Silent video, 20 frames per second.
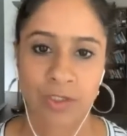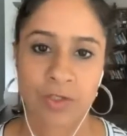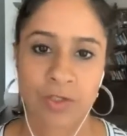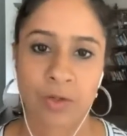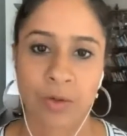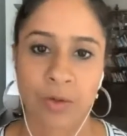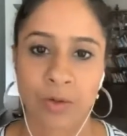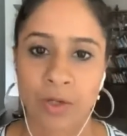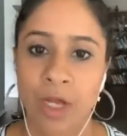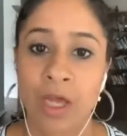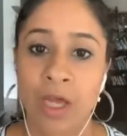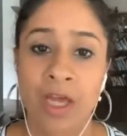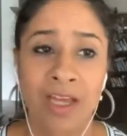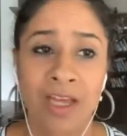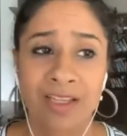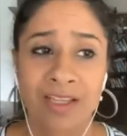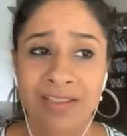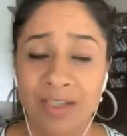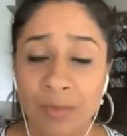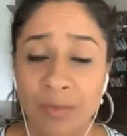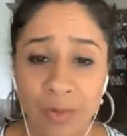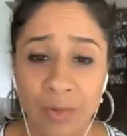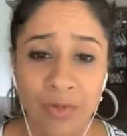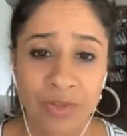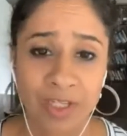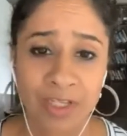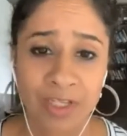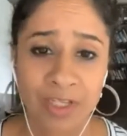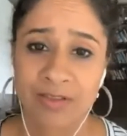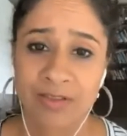So, simple
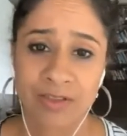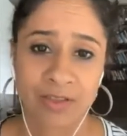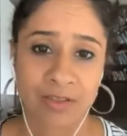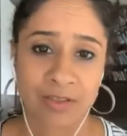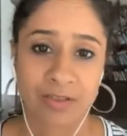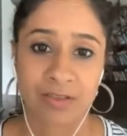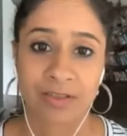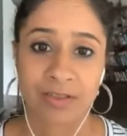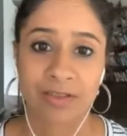things just